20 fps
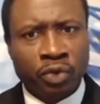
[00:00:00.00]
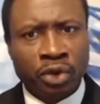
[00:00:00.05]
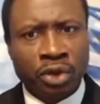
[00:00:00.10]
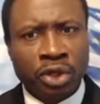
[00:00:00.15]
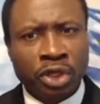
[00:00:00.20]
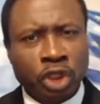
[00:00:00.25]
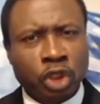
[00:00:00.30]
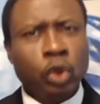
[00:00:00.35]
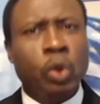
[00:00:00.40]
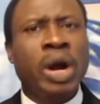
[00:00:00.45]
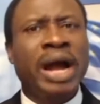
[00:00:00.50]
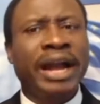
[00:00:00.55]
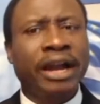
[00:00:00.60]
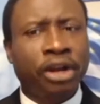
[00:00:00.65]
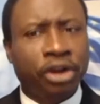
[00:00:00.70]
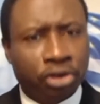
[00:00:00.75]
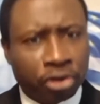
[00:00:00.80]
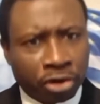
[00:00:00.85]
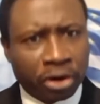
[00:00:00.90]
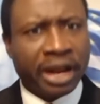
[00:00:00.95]
to
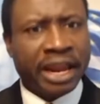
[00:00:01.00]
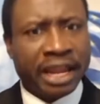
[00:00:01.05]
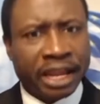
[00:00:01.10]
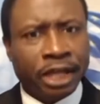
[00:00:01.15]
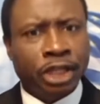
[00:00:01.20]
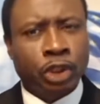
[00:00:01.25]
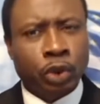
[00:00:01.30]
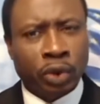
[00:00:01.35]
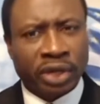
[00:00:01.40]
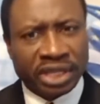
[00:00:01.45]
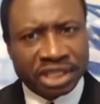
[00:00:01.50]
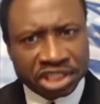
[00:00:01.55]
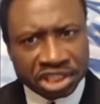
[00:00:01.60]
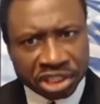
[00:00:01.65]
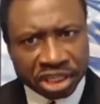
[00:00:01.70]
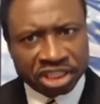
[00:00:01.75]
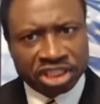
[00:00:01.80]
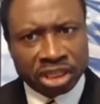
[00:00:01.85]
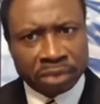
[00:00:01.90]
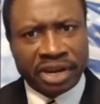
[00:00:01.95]
agree to a
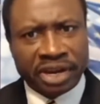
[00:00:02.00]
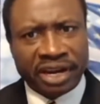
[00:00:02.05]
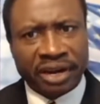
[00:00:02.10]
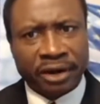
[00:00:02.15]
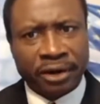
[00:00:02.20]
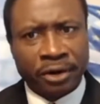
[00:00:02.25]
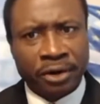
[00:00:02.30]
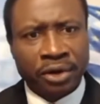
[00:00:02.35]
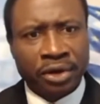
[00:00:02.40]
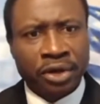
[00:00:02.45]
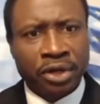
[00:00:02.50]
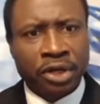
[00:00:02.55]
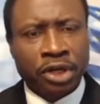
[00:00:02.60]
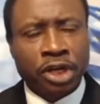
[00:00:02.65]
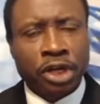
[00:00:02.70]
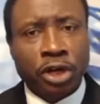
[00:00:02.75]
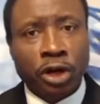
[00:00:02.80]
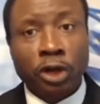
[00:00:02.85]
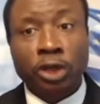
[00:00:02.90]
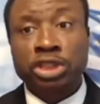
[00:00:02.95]
settlement
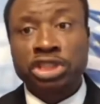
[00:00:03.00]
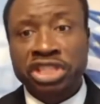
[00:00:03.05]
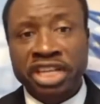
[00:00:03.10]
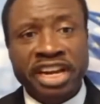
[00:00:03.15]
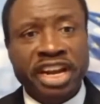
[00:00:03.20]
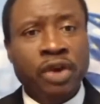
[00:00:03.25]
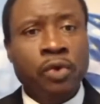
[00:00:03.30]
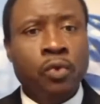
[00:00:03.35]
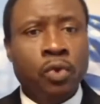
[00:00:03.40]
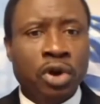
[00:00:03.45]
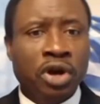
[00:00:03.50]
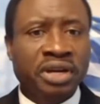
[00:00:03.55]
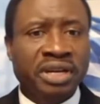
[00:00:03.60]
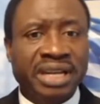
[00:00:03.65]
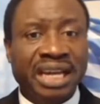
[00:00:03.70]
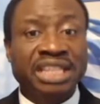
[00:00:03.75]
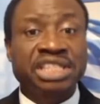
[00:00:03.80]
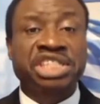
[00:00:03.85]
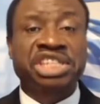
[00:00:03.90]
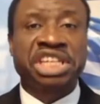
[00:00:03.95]
concerning what
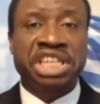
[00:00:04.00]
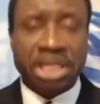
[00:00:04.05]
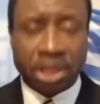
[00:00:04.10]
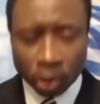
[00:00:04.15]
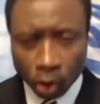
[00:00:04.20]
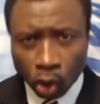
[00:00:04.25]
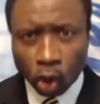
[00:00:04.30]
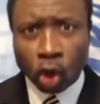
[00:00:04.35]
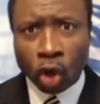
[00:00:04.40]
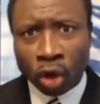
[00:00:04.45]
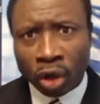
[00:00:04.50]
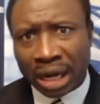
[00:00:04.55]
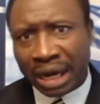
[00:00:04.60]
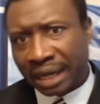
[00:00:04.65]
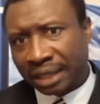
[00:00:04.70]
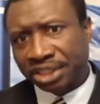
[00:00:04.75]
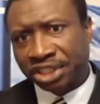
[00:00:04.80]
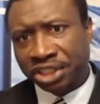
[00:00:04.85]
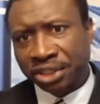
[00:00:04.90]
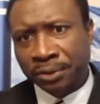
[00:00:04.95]
they still owe
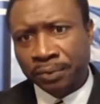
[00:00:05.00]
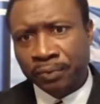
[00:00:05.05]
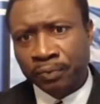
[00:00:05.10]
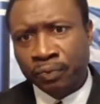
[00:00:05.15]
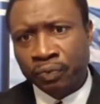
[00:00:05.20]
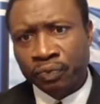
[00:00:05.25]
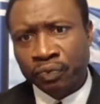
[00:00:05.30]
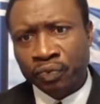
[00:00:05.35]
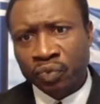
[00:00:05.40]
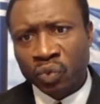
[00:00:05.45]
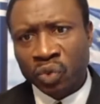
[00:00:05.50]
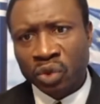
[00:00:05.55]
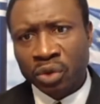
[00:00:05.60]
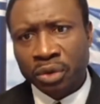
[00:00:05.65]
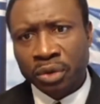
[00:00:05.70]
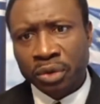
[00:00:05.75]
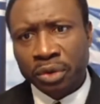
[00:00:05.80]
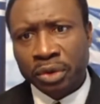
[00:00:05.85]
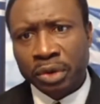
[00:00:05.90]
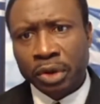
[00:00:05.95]
us.
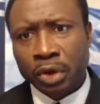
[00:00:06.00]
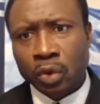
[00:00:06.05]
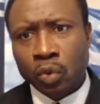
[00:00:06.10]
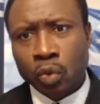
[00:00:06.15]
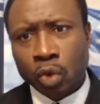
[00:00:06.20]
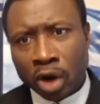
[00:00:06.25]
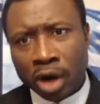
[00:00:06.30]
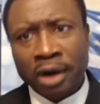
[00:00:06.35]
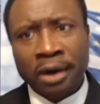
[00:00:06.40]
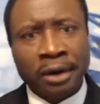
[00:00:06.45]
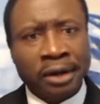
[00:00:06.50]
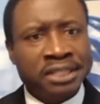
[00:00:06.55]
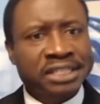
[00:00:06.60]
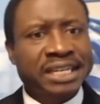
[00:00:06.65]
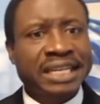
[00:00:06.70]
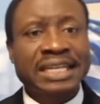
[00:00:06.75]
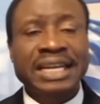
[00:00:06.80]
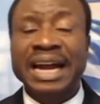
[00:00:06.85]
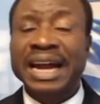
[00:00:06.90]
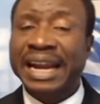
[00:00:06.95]

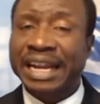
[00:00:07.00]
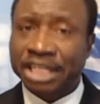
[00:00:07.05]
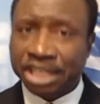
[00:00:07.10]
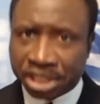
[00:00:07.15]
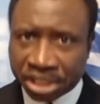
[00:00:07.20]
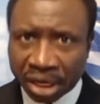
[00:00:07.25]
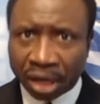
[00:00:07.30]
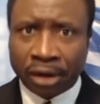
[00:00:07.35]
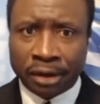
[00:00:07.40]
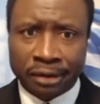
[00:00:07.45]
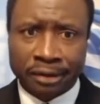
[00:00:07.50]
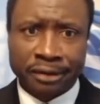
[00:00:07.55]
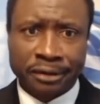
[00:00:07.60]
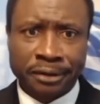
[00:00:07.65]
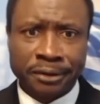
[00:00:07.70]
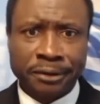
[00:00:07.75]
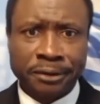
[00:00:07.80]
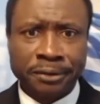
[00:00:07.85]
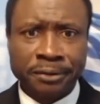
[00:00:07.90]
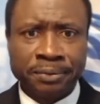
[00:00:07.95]
Once that is
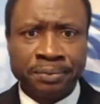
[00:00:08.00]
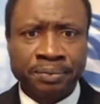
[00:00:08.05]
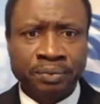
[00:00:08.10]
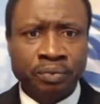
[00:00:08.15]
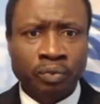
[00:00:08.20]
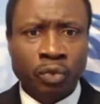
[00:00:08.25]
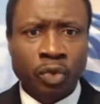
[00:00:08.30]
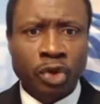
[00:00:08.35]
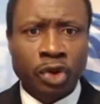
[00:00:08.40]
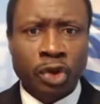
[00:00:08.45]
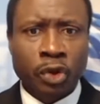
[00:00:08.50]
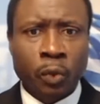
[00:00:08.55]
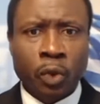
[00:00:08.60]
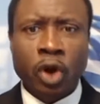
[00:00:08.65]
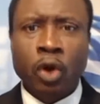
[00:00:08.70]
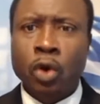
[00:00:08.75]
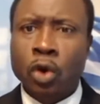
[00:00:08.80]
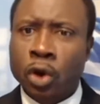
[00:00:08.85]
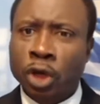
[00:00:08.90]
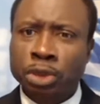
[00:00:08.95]
done, we
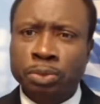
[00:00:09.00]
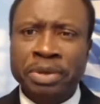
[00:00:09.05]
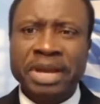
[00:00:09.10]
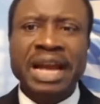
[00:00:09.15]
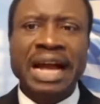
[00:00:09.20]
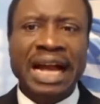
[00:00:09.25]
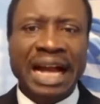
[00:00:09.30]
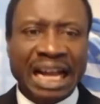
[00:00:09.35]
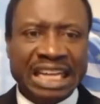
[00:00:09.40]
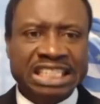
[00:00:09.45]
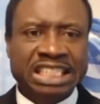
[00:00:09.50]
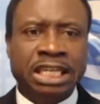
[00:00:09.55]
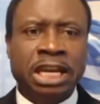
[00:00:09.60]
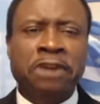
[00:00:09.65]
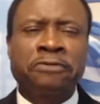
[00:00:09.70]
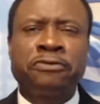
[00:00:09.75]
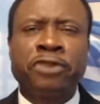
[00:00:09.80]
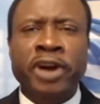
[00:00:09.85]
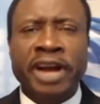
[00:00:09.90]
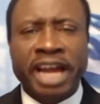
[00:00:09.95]
won't be
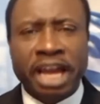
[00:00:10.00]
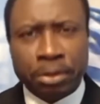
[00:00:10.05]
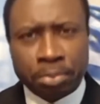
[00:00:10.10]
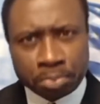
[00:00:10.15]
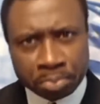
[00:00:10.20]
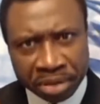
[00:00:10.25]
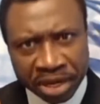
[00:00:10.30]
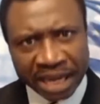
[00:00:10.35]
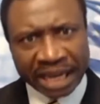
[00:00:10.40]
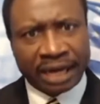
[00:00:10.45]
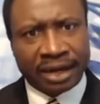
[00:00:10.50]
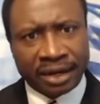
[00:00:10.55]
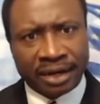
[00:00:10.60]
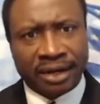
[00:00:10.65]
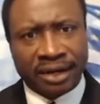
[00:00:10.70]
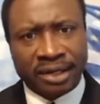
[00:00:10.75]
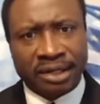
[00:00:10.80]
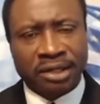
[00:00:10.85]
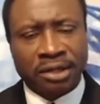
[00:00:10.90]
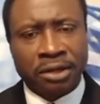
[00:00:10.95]
asking for a pin
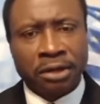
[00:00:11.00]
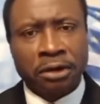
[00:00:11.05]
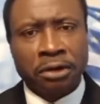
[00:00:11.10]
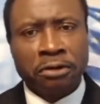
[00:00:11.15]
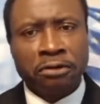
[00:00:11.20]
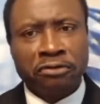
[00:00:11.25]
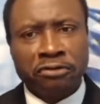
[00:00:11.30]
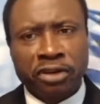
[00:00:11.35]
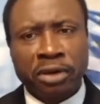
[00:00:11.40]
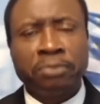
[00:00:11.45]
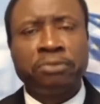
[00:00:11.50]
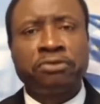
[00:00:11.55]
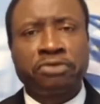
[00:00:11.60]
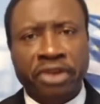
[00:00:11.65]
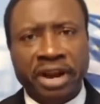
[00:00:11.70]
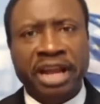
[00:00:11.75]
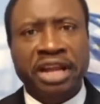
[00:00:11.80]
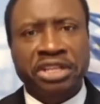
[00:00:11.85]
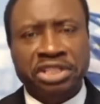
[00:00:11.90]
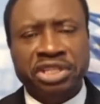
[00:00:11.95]
from
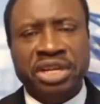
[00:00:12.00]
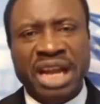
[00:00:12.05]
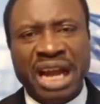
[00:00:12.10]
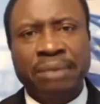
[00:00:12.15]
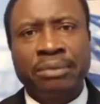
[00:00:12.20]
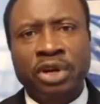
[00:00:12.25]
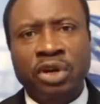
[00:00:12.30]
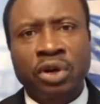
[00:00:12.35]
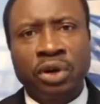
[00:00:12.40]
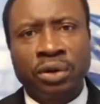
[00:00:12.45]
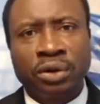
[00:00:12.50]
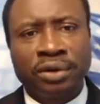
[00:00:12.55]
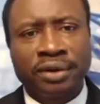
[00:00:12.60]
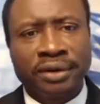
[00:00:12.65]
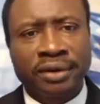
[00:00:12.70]
French Cameroon.